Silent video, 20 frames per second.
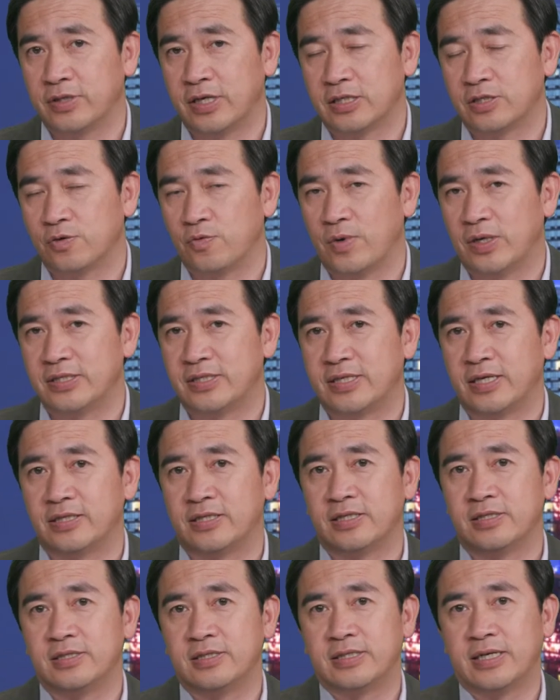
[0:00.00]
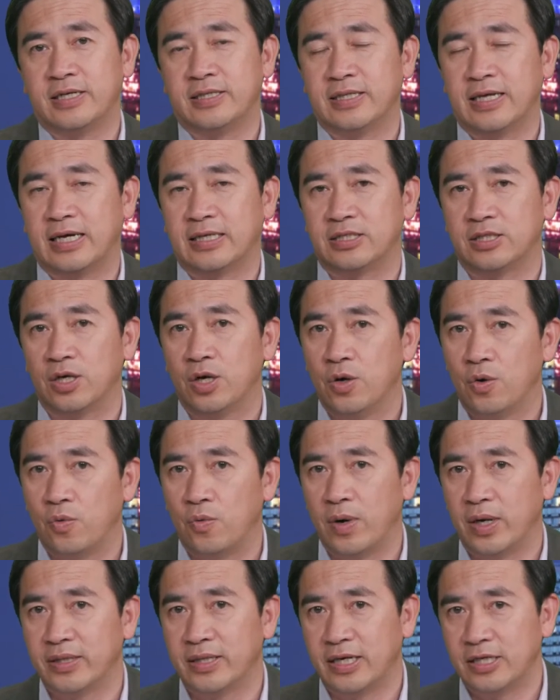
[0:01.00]
there's one sentence saying that
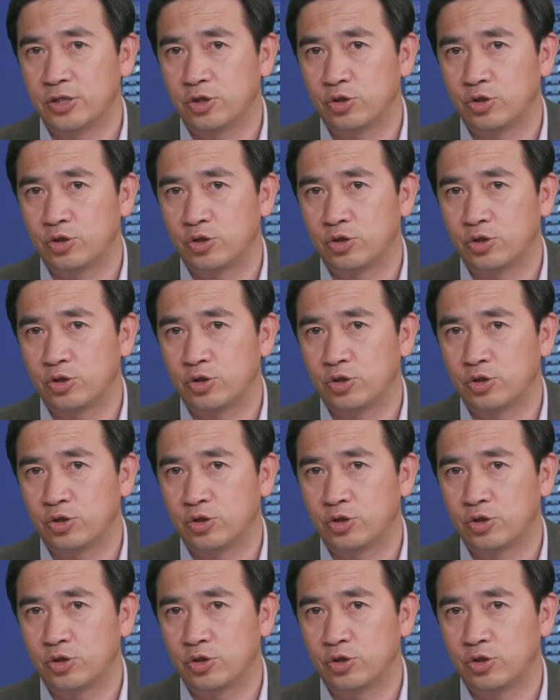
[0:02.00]
when I